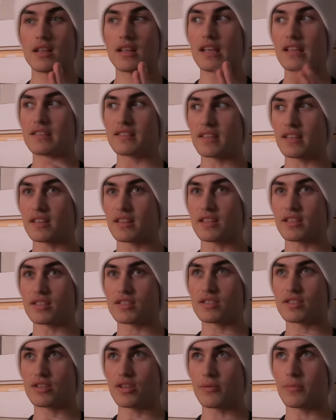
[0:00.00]
It's like the
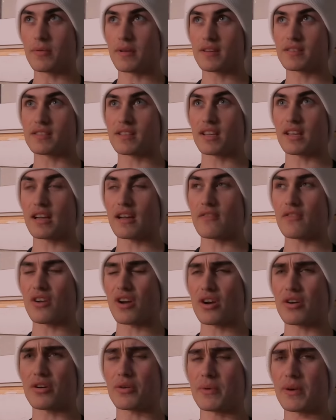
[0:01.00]
stupidest thing ever.
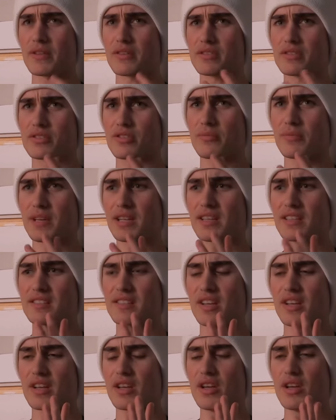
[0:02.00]
I don't know why there's so many of these
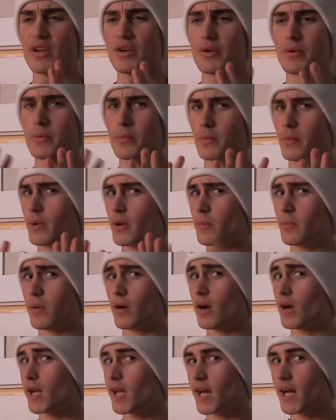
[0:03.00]
like weird
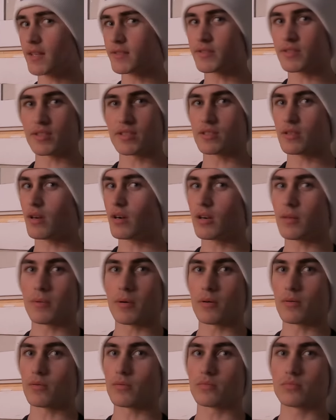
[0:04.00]
podcast to just talk
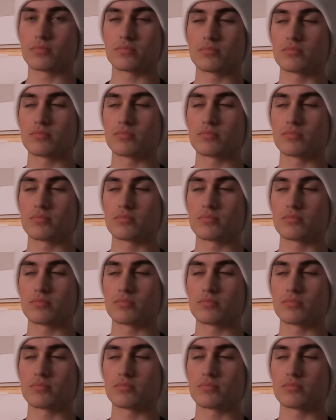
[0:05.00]
about